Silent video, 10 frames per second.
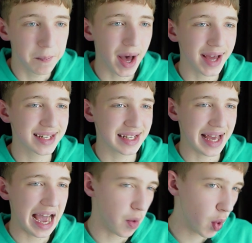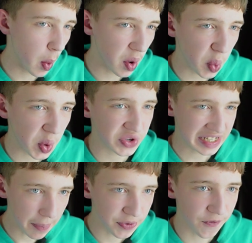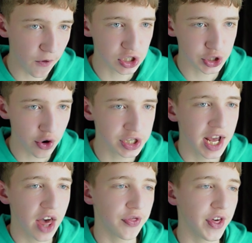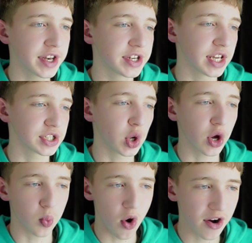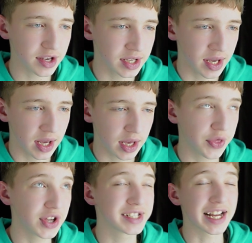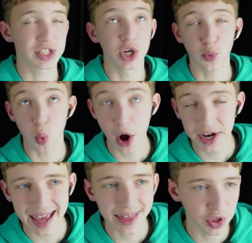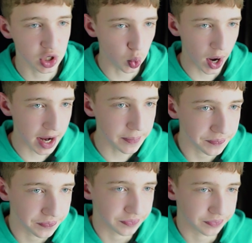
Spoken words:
But however, with depth first search, that does not work. This does not work in this way